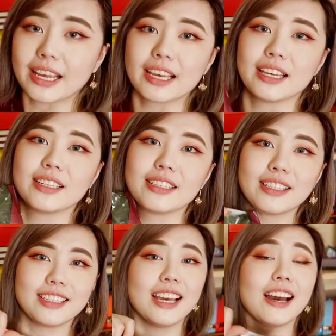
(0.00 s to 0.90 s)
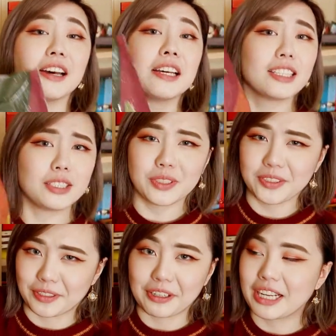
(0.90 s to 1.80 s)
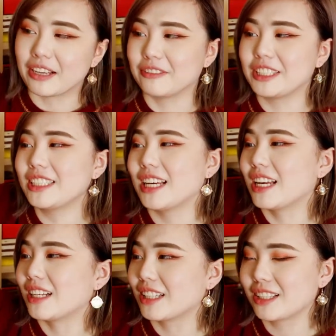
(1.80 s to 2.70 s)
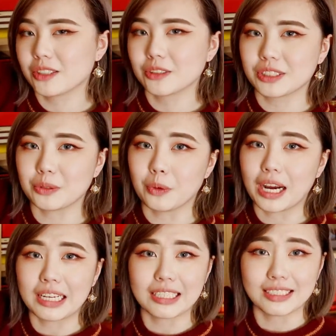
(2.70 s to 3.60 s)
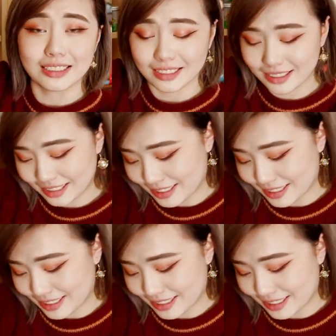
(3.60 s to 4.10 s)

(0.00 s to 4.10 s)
And yeah, this one's very heavy and I think you'll see why in a